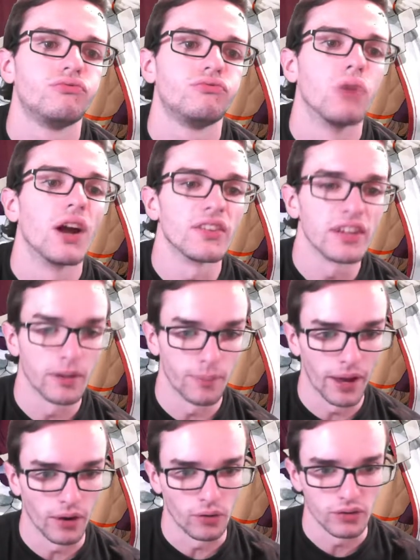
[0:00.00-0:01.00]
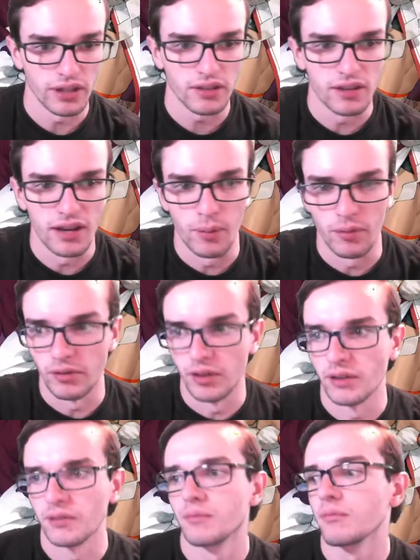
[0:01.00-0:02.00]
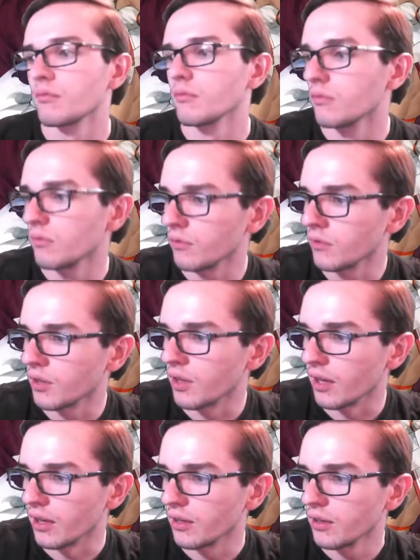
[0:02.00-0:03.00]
Resonant Battles, that's the name of it. Okay.